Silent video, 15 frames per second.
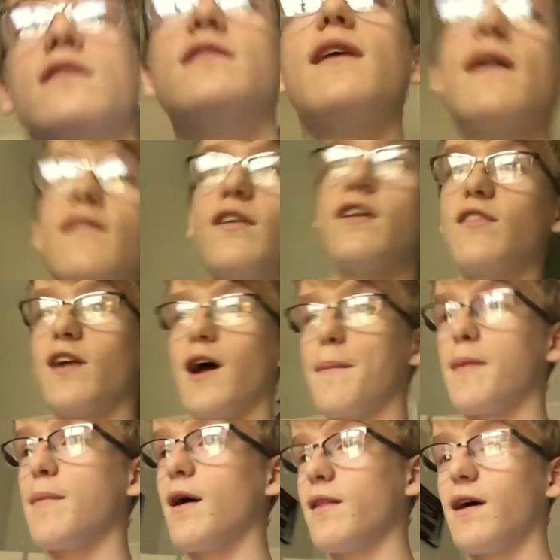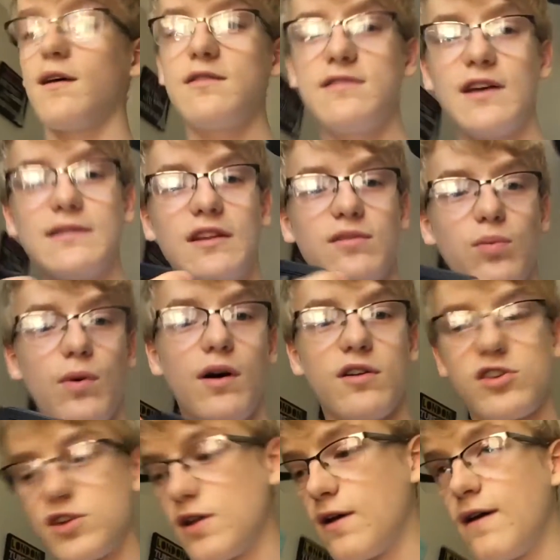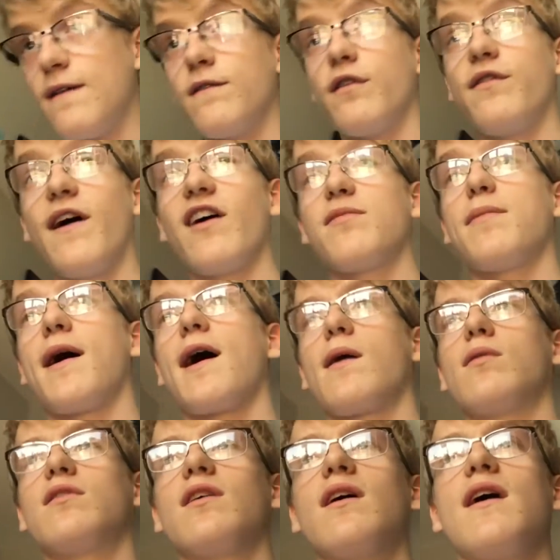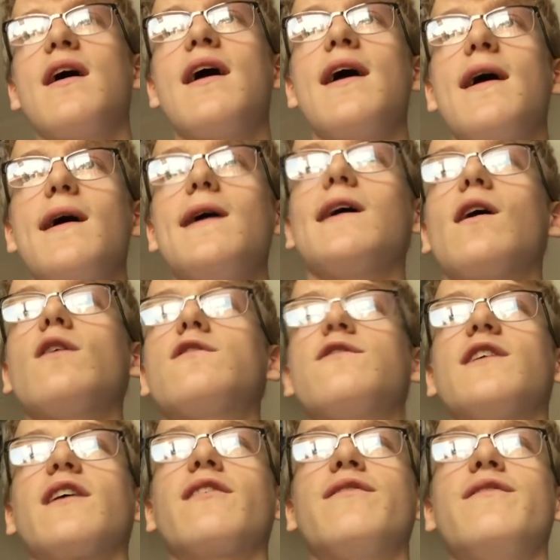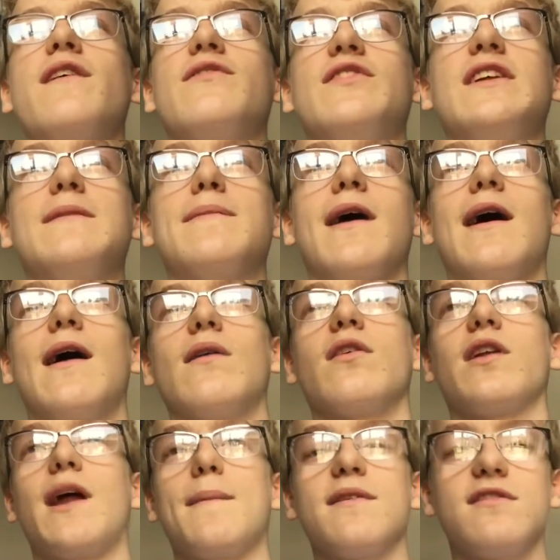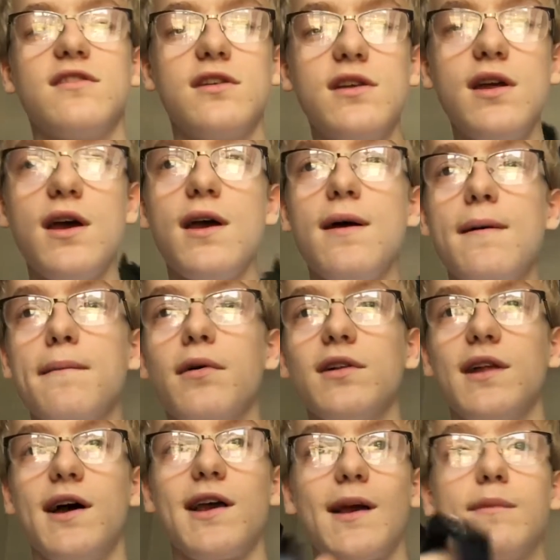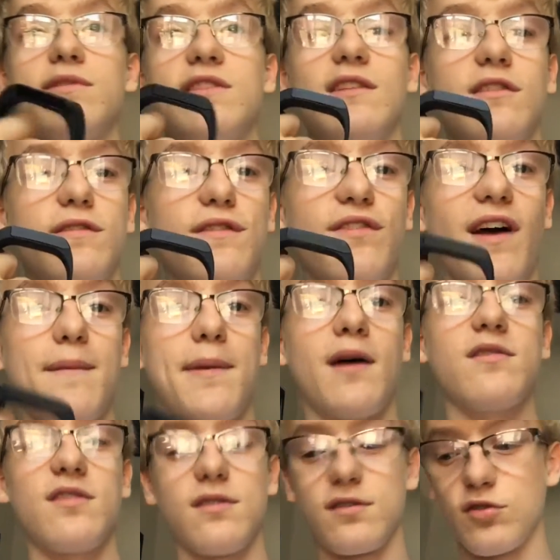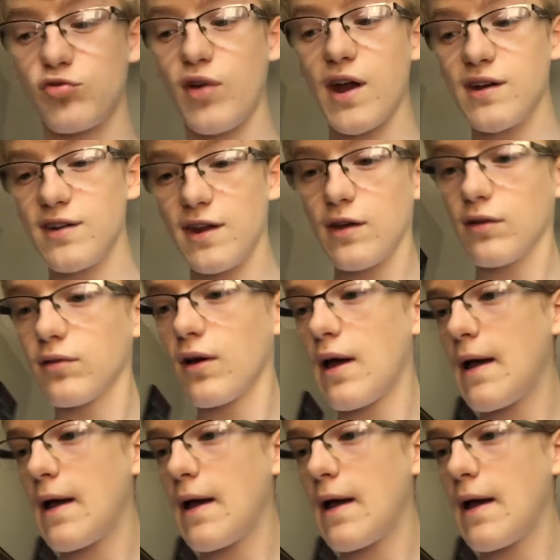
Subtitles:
So yeah, I'm very, very happy about that. Selling this watch for £5. It goes for like £15 on Amazon, but like I'm selling this for £5, so it's a great deal.